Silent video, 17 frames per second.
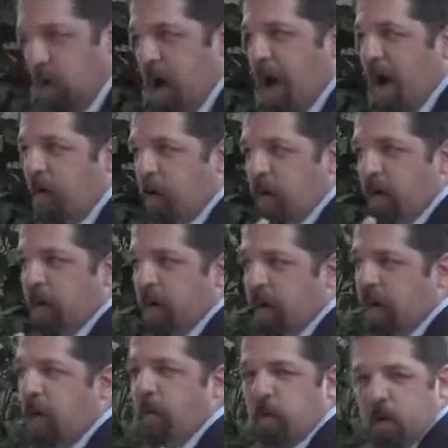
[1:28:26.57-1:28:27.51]
in
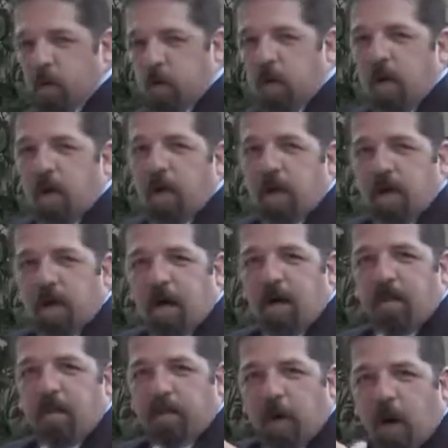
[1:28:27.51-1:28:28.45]
Hebrew,
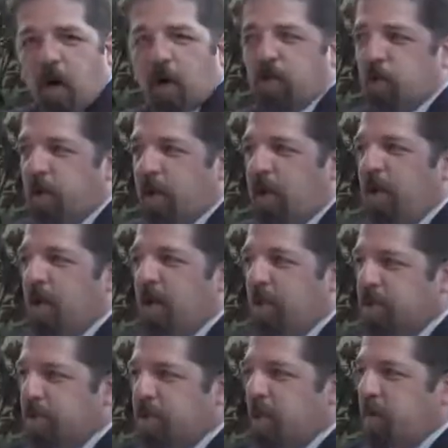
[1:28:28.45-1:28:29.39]
the poetry
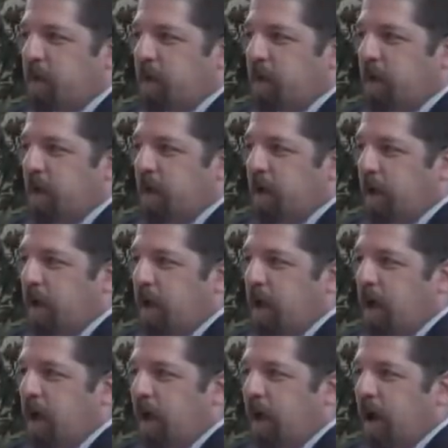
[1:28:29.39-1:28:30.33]
is typically
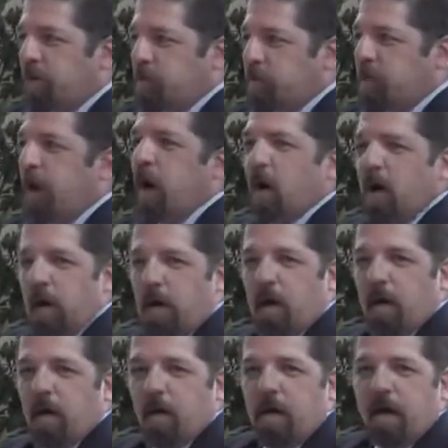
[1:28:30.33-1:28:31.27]
has a
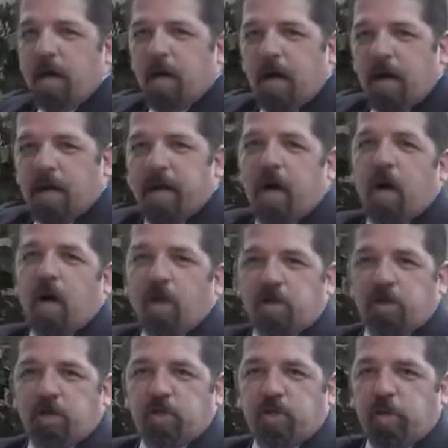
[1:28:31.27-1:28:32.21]
parallel
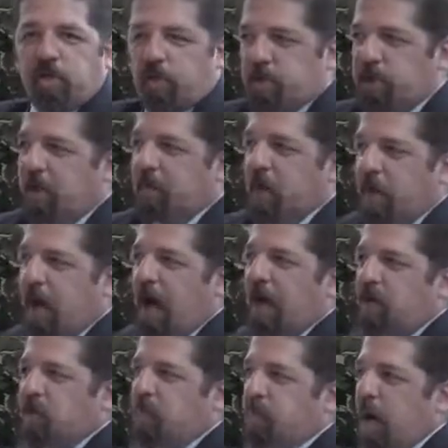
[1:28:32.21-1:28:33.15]
character to it. There's different
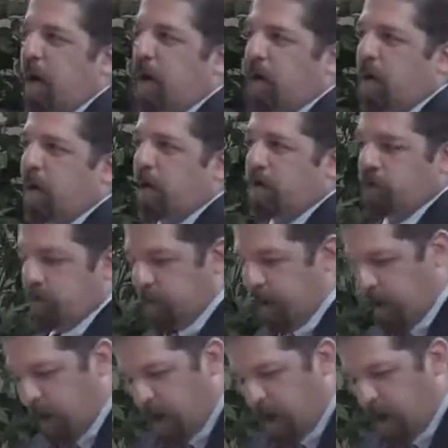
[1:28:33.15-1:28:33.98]
kinds of parallelism,